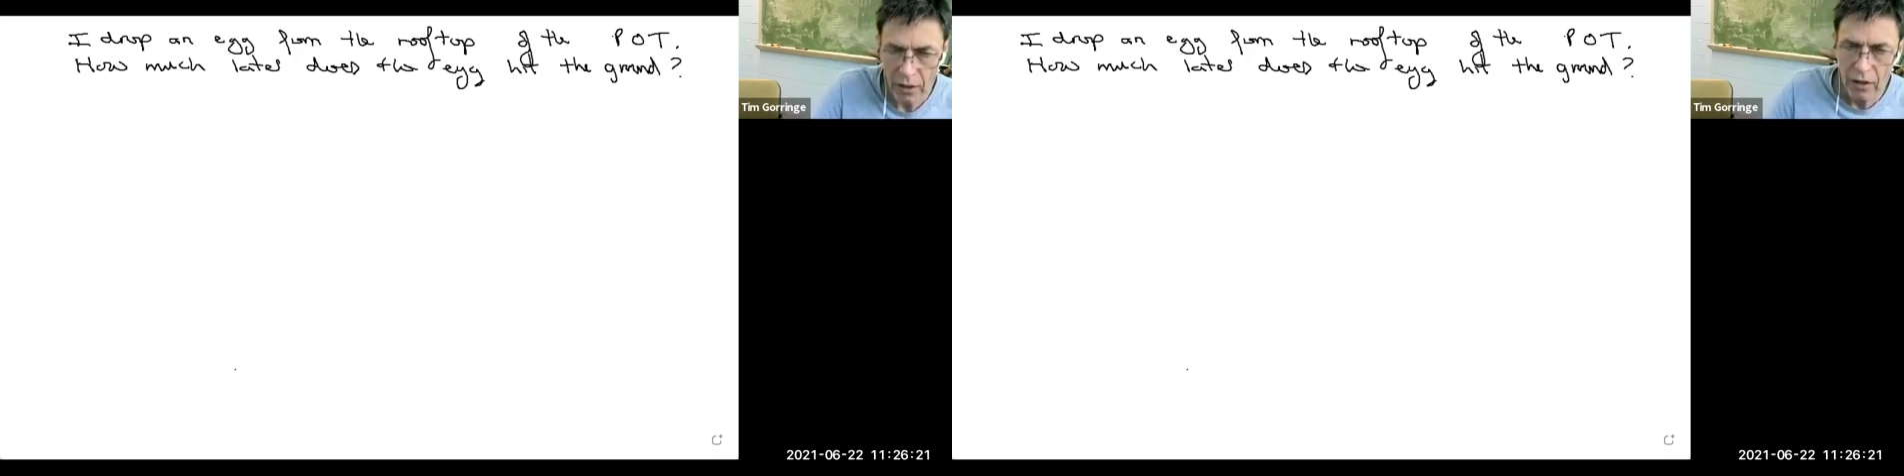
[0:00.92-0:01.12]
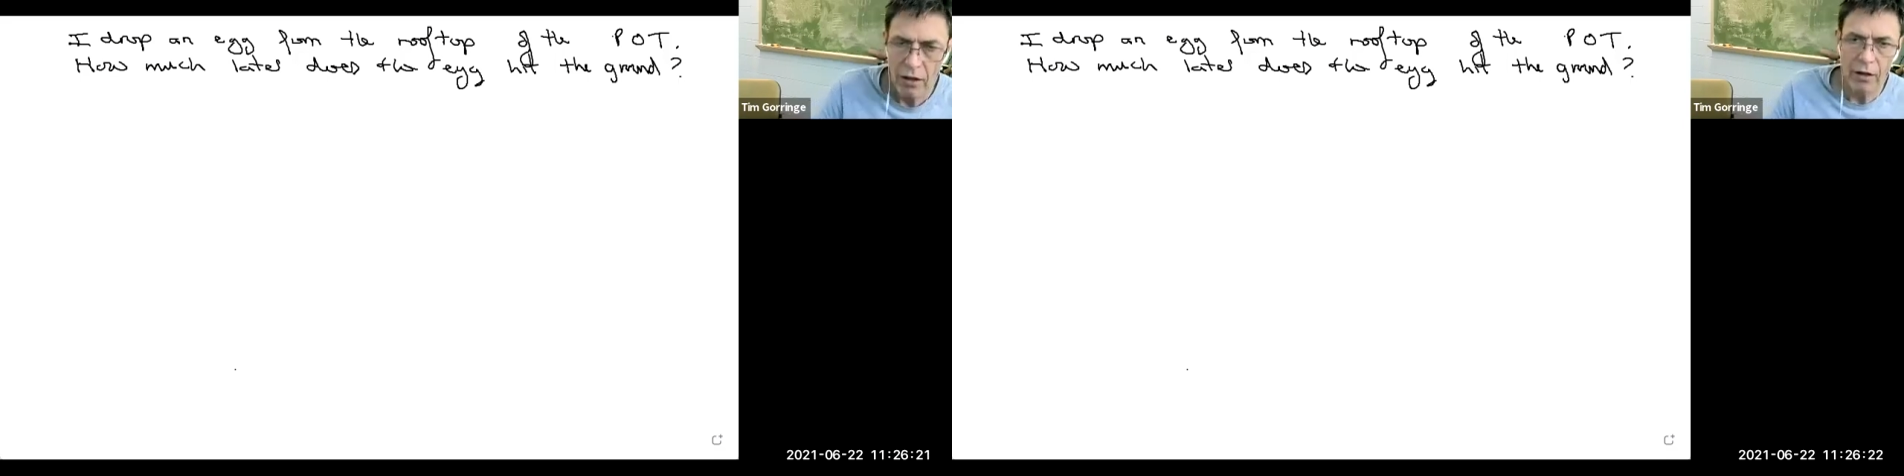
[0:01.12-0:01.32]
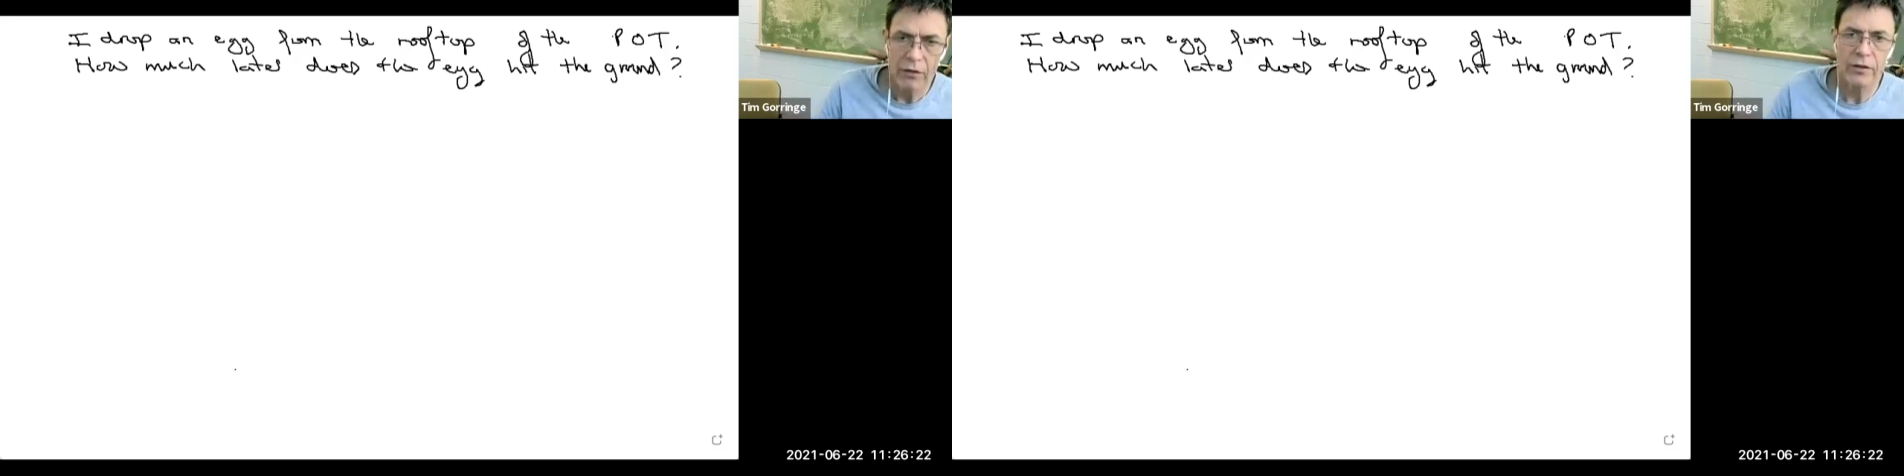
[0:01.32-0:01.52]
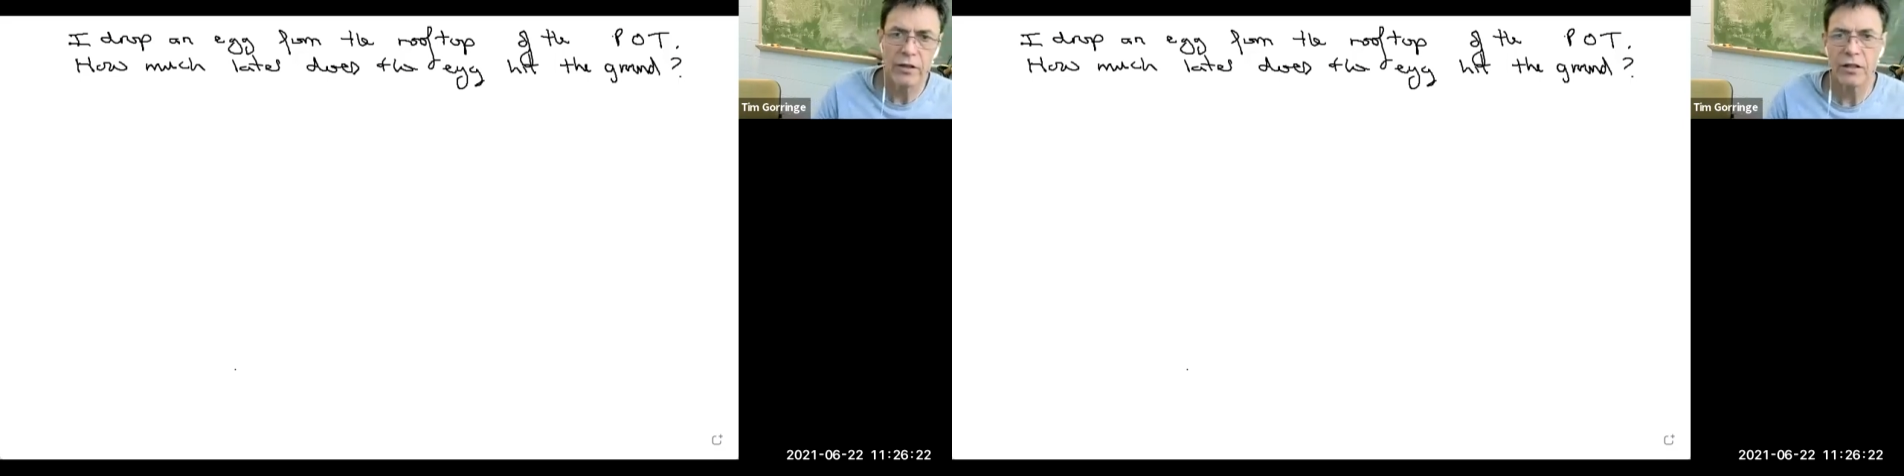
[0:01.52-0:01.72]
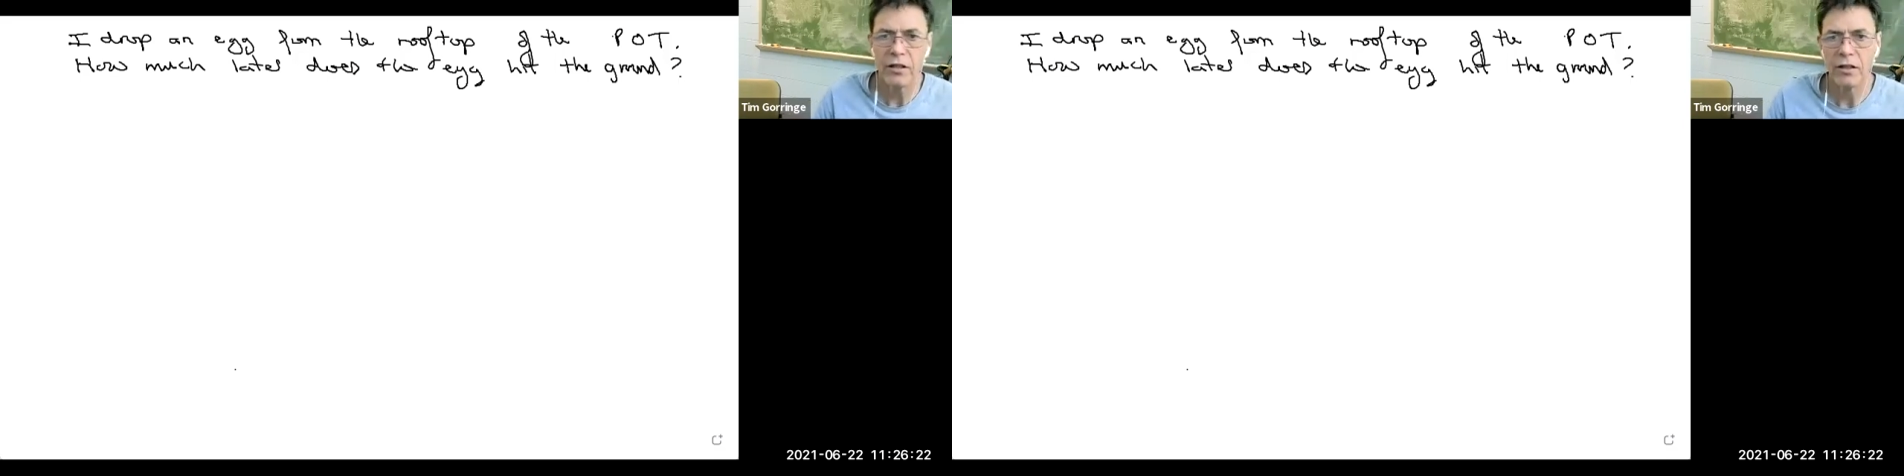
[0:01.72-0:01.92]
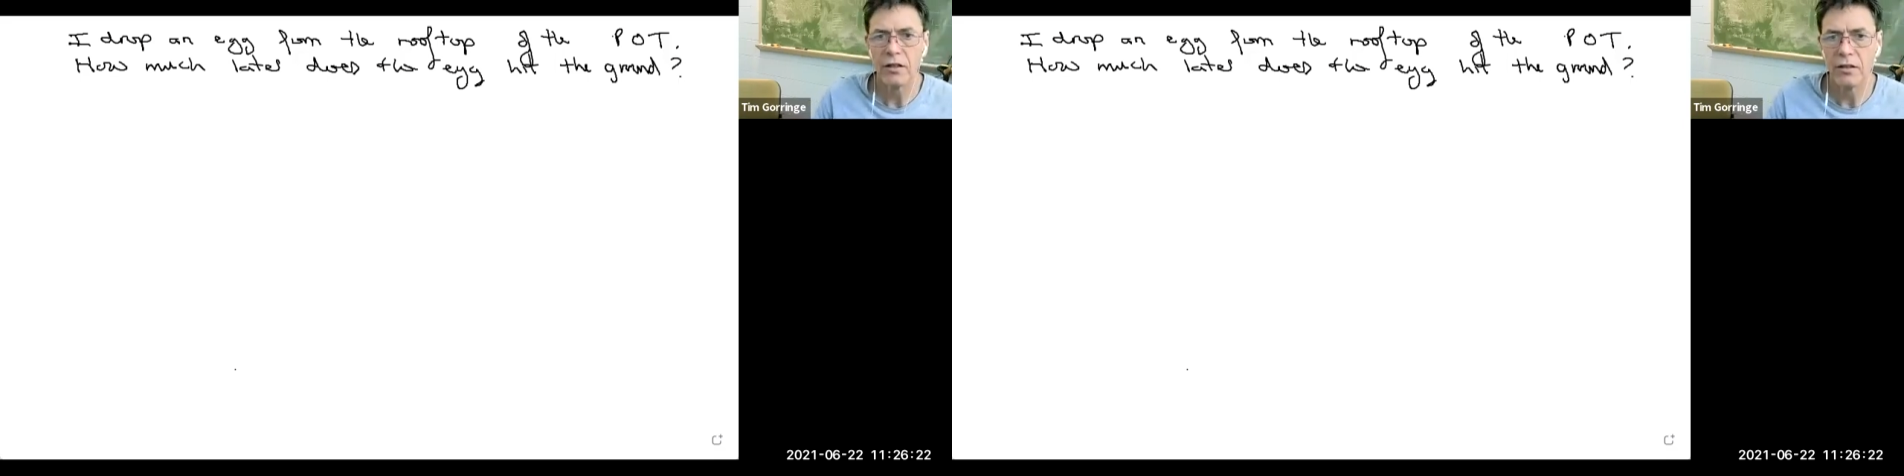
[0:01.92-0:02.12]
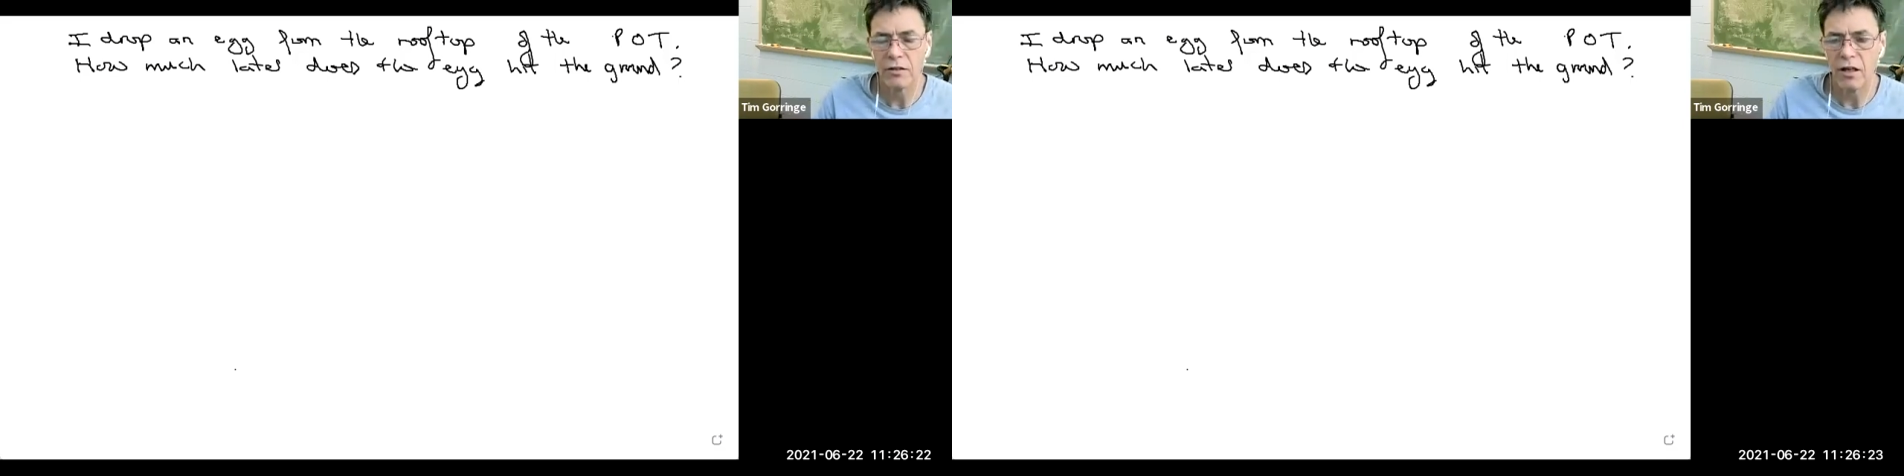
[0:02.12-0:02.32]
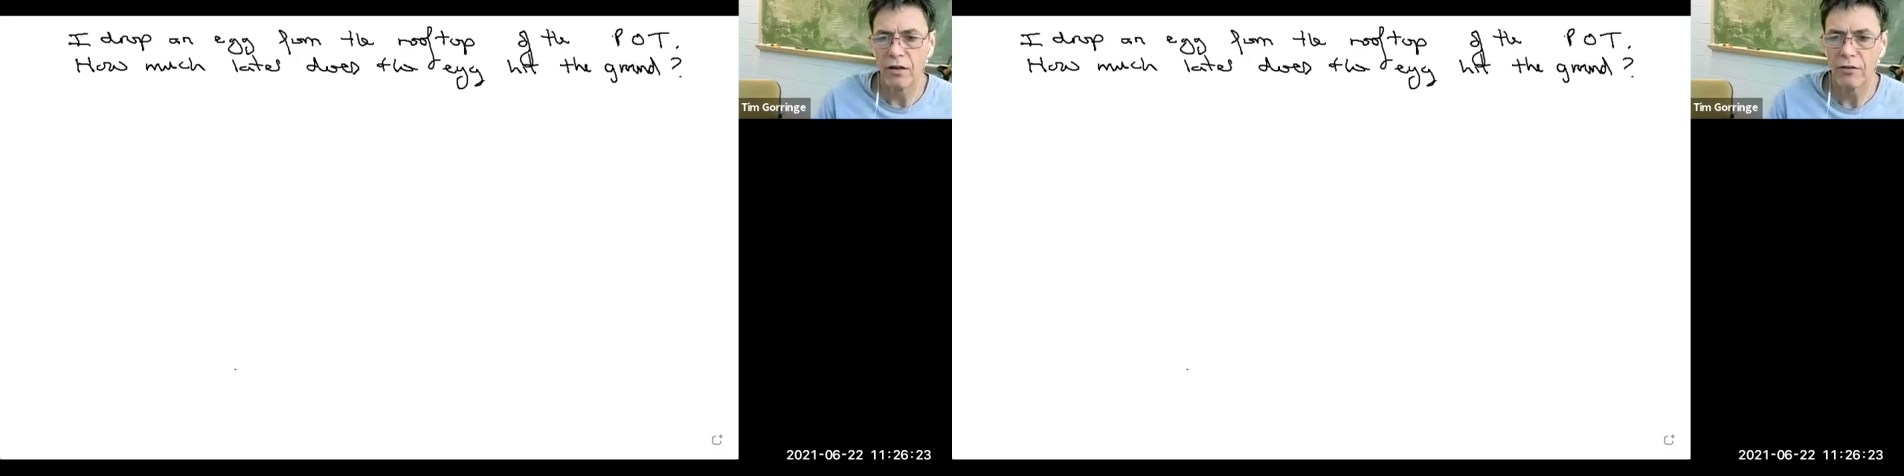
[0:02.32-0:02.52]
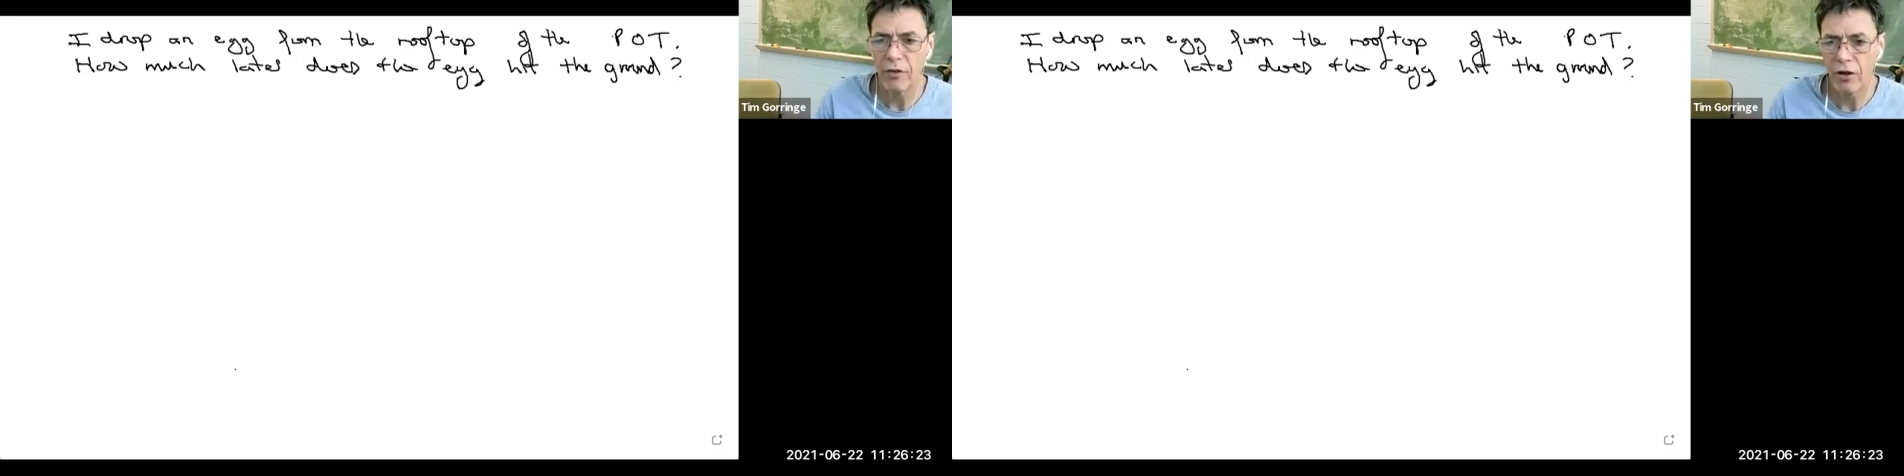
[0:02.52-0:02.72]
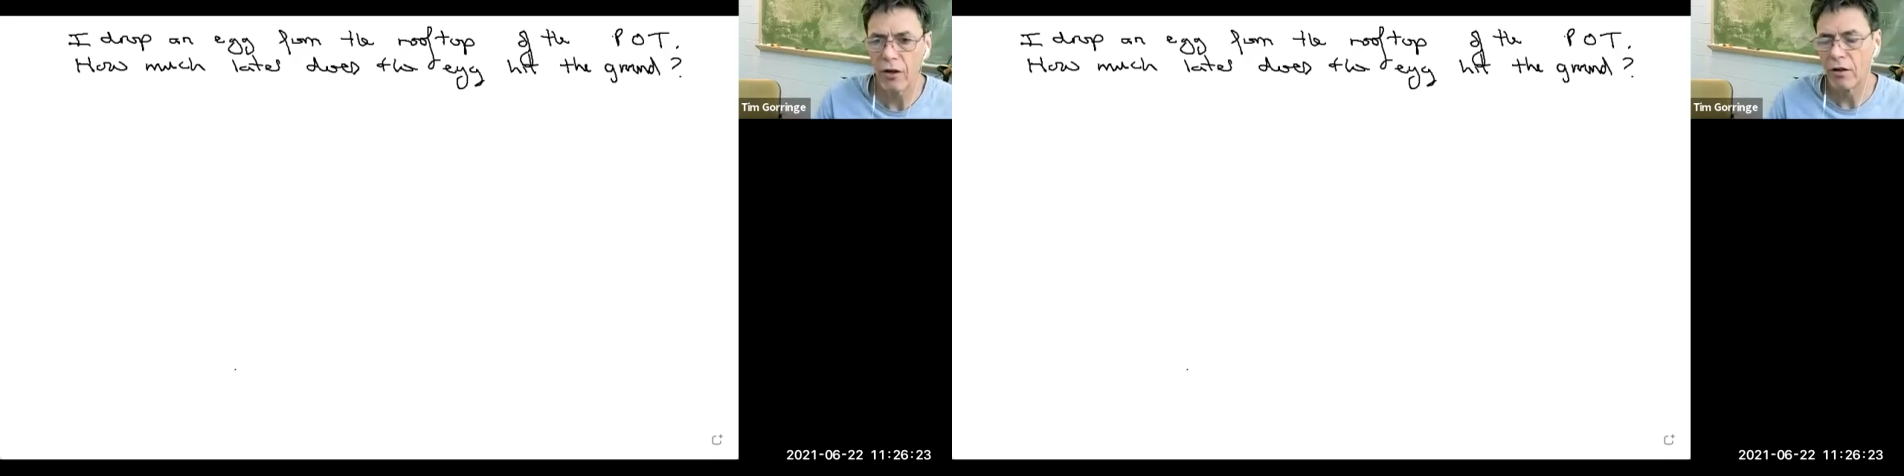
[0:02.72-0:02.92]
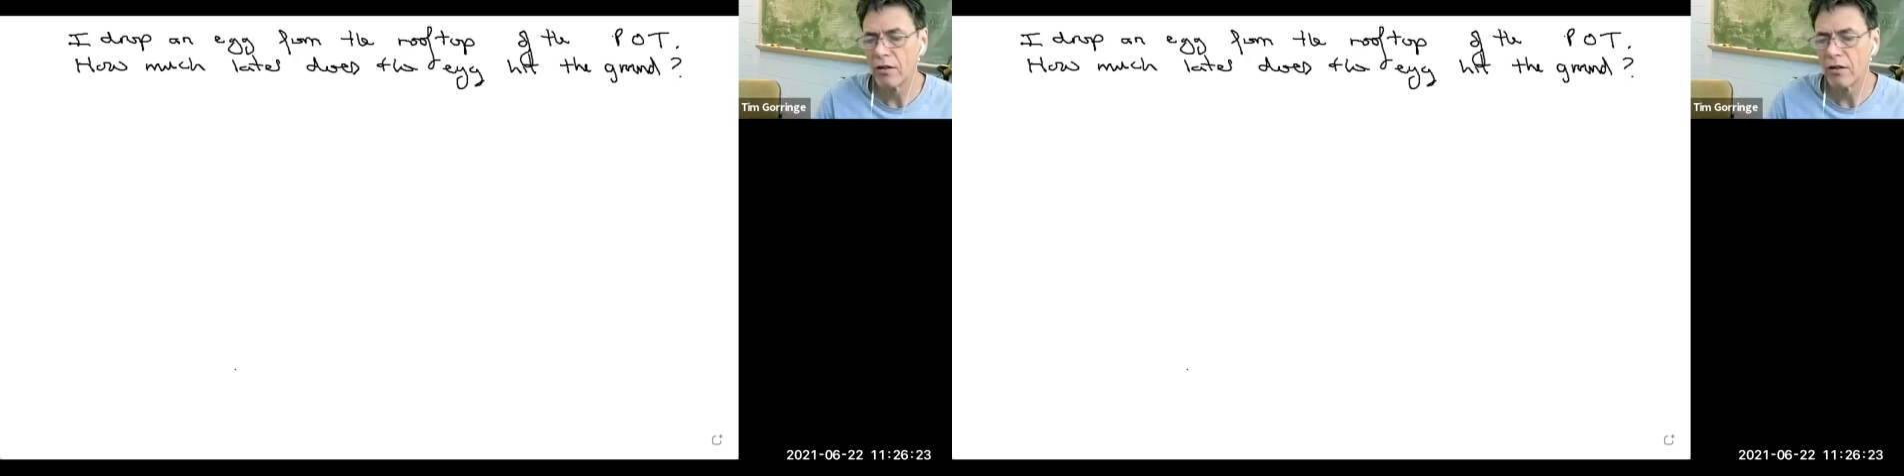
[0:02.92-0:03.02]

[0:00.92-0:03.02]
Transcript: Over the years, I've got